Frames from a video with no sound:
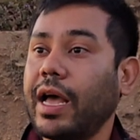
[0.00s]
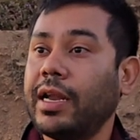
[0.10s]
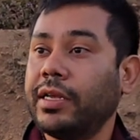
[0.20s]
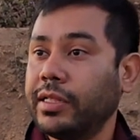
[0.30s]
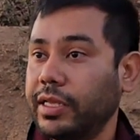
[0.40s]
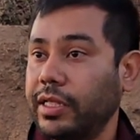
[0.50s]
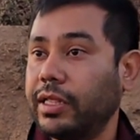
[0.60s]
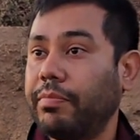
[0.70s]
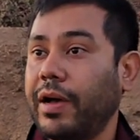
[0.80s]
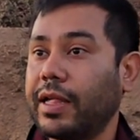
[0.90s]
Anand in
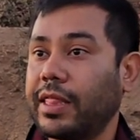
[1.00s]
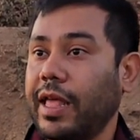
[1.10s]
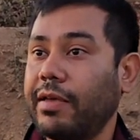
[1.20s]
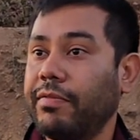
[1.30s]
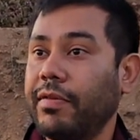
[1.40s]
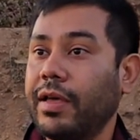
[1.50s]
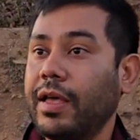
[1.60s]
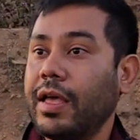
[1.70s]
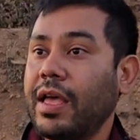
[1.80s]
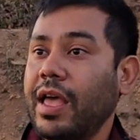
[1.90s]
the past life,
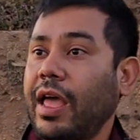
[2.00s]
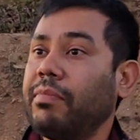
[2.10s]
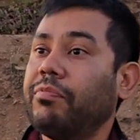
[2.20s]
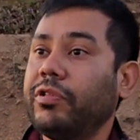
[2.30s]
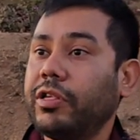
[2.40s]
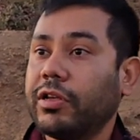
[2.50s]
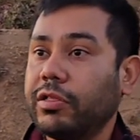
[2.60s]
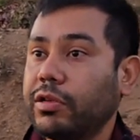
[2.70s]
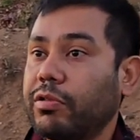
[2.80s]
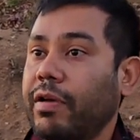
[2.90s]
and
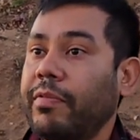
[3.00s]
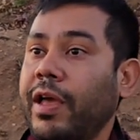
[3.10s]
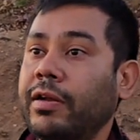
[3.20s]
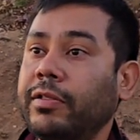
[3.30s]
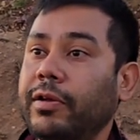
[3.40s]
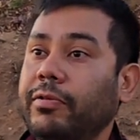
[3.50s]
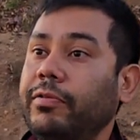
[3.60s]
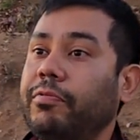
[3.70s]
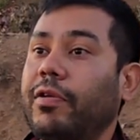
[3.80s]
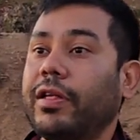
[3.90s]
Bodhisattva Swami Anand
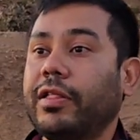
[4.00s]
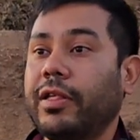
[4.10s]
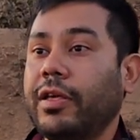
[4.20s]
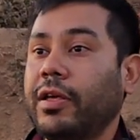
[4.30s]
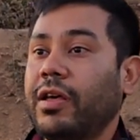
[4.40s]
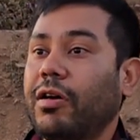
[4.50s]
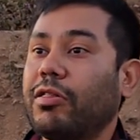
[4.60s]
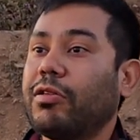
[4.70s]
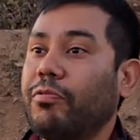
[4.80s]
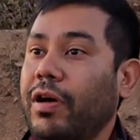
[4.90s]
Arun was
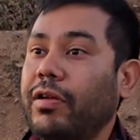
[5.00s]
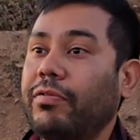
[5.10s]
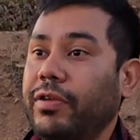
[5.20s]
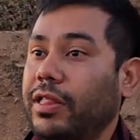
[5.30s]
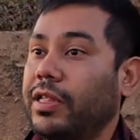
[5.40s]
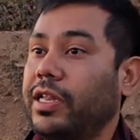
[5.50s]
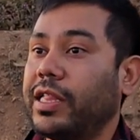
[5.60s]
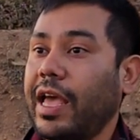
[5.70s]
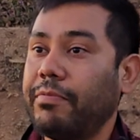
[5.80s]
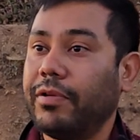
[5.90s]
also one of his
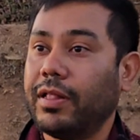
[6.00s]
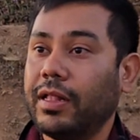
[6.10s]
disciples.